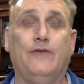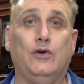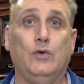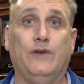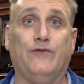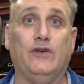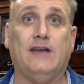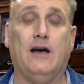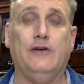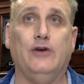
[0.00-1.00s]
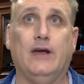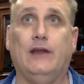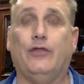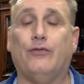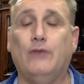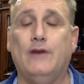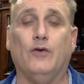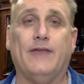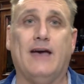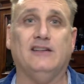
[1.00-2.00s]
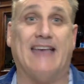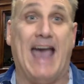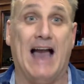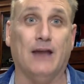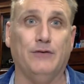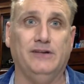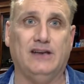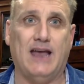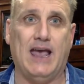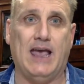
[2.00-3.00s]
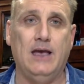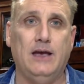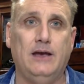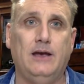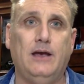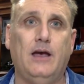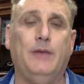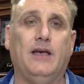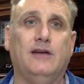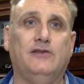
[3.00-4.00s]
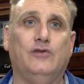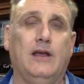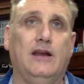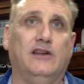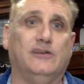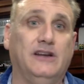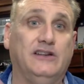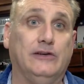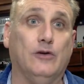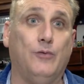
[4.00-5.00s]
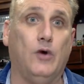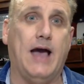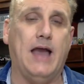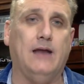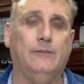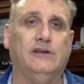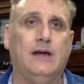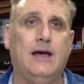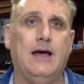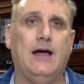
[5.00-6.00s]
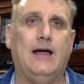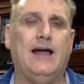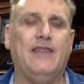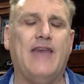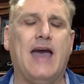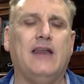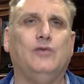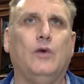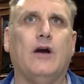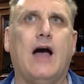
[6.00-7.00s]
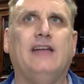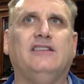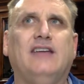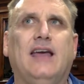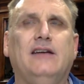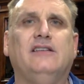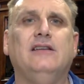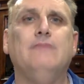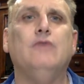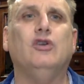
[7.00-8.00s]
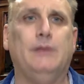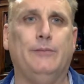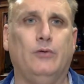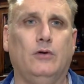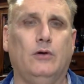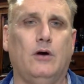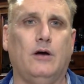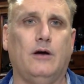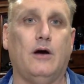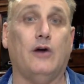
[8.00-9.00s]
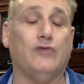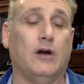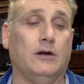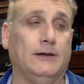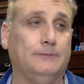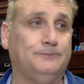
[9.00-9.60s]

doing freestyle and you're getting 3,000 to 4,000 calories a day because you're eating so many 0-point items, that is where I tend to see most people are struggling.